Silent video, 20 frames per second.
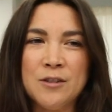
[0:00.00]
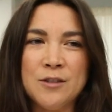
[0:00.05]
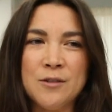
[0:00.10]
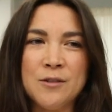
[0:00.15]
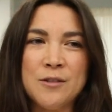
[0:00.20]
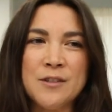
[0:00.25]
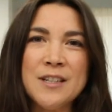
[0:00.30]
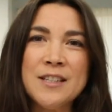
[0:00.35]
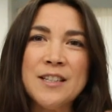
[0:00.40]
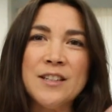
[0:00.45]
So
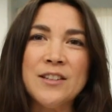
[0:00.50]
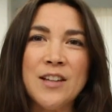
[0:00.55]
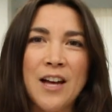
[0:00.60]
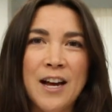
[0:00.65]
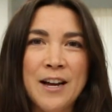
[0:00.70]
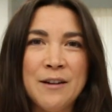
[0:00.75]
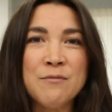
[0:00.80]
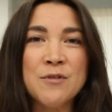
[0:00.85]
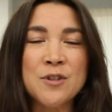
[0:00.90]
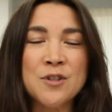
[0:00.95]
there is a
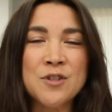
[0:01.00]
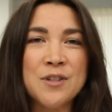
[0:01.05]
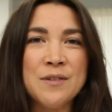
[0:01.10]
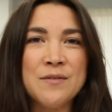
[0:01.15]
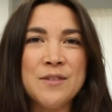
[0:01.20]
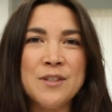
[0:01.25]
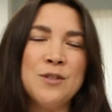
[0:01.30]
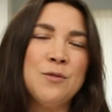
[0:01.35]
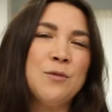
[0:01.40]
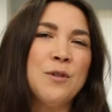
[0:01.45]
live version
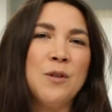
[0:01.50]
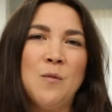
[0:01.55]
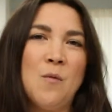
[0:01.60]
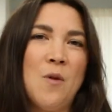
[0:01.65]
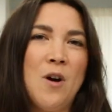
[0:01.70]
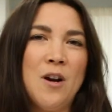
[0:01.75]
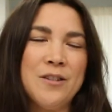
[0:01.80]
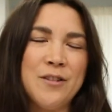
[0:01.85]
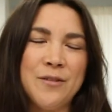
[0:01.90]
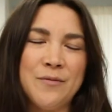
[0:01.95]
of this you can
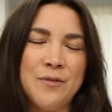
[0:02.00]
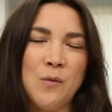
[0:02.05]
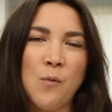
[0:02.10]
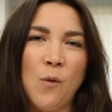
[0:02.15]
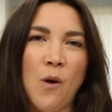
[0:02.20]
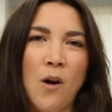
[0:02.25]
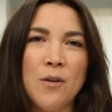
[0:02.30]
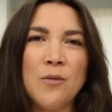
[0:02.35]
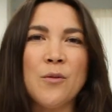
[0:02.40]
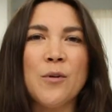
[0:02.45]
watch if you
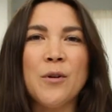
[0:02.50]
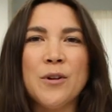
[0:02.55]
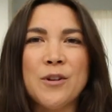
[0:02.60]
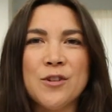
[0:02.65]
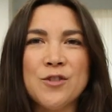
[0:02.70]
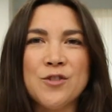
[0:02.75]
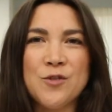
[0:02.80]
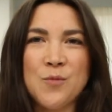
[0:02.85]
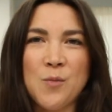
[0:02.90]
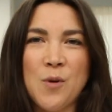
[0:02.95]
want, or you
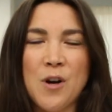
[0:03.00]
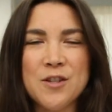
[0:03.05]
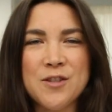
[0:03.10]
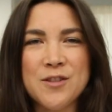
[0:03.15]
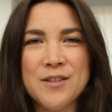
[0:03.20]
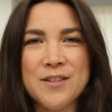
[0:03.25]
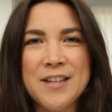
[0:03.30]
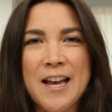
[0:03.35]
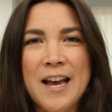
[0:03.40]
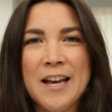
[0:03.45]
can just watch
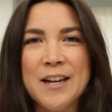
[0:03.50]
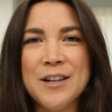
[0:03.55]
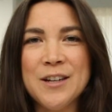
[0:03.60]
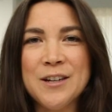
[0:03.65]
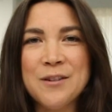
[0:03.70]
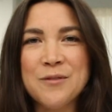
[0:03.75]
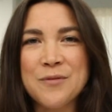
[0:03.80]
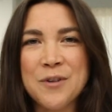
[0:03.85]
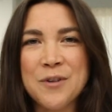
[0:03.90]
this edited